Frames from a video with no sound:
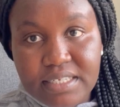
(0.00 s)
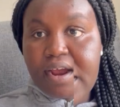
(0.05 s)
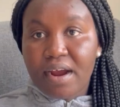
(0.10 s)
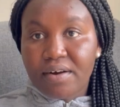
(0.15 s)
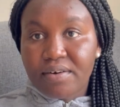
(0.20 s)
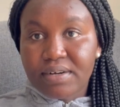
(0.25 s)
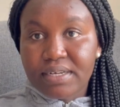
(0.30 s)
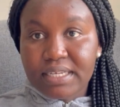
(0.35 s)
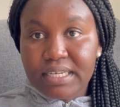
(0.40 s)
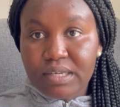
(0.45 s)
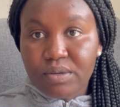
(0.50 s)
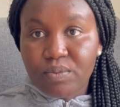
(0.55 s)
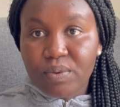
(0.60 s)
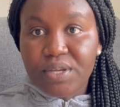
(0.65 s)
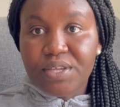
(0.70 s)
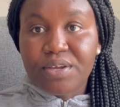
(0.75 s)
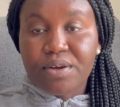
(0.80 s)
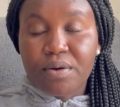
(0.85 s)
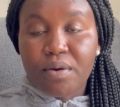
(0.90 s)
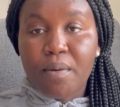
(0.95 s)
Currently, when
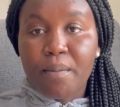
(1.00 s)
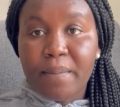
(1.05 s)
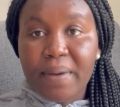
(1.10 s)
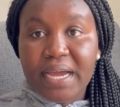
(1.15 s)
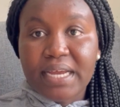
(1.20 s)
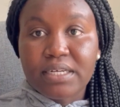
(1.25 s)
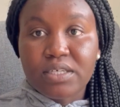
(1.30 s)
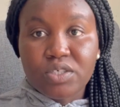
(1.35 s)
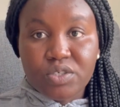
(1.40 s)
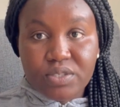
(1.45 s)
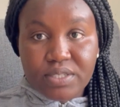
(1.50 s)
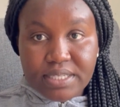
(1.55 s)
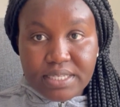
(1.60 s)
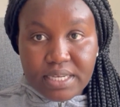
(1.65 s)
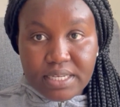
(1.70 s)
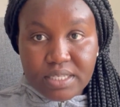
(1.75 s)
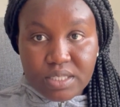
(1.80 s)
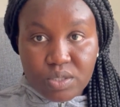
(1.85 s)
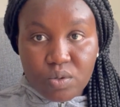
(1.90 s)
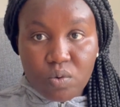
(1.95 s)
you're combining your
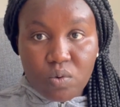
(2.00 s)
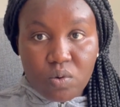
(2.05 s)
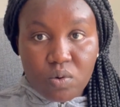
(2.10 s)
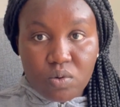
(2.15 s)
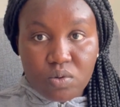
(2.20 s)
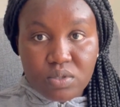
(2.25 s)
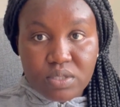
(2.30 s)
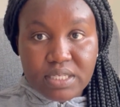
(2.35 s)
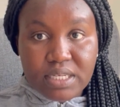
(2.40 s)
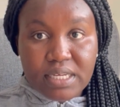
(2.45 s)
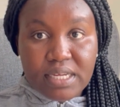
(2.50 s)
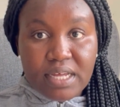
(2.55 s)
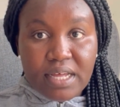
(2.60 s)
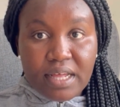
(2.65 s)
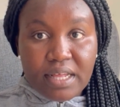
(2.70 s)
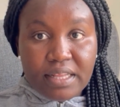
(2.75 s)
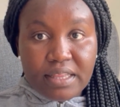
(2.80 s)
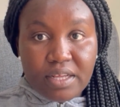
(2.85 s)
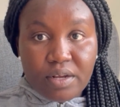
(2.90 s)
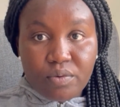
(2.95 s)
test scores,
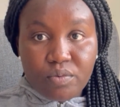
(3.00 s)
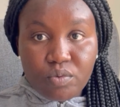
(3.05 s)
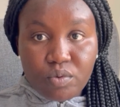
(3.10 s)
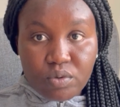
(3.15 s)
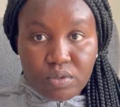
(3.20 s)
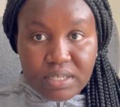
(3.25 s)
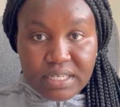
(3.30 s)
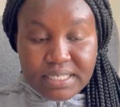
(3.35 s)
the rule